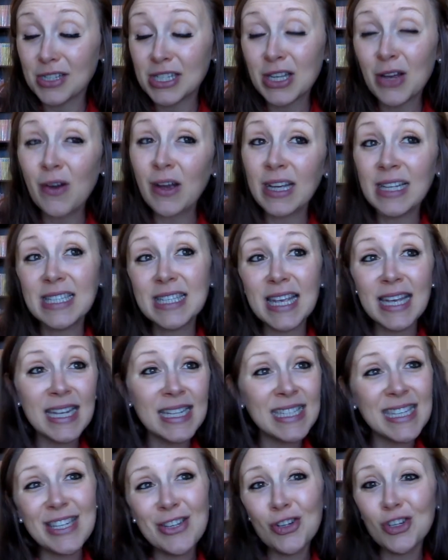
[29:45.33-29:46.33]
So
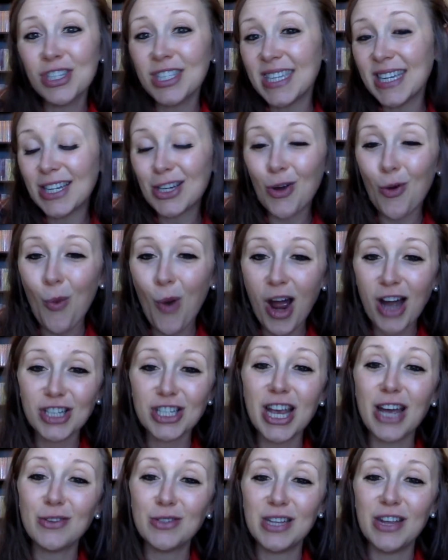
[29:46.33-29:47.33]
it's interesting to watch
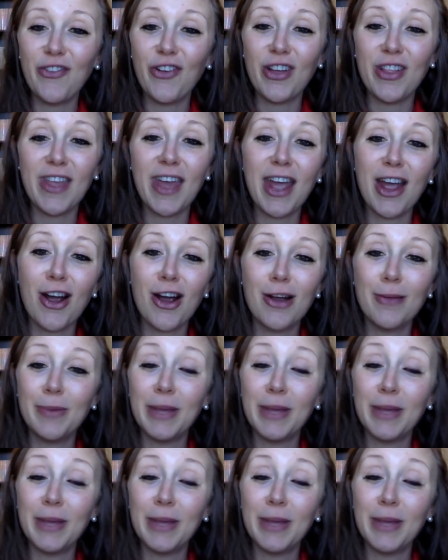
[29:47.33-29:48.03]
how different they are.